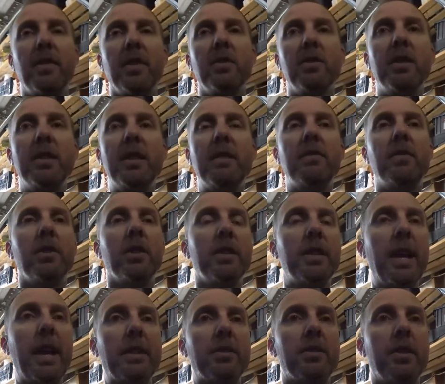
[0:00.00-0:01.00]
that you need for a
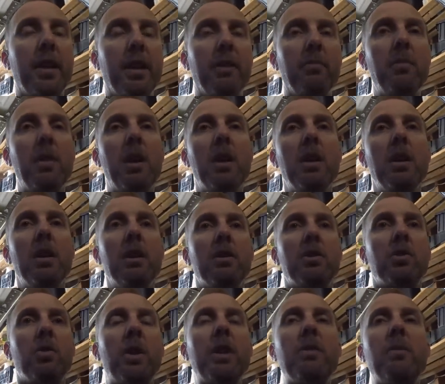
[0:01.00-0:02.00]
dash cam.
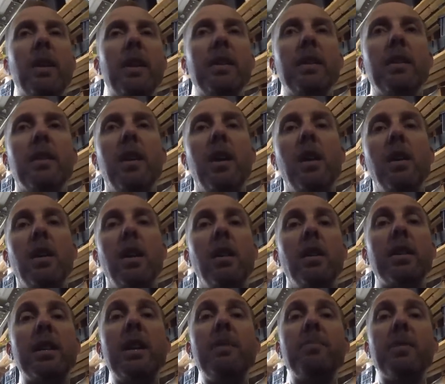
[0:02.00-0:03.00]
So anyway, I'll,
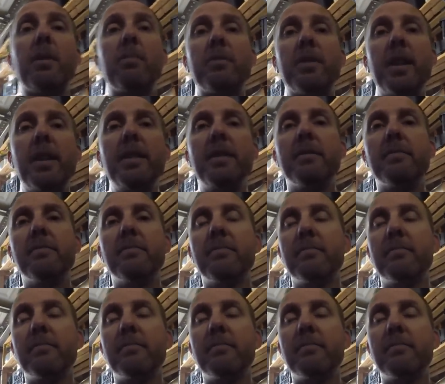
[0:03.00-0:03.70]
I'll keep you updated.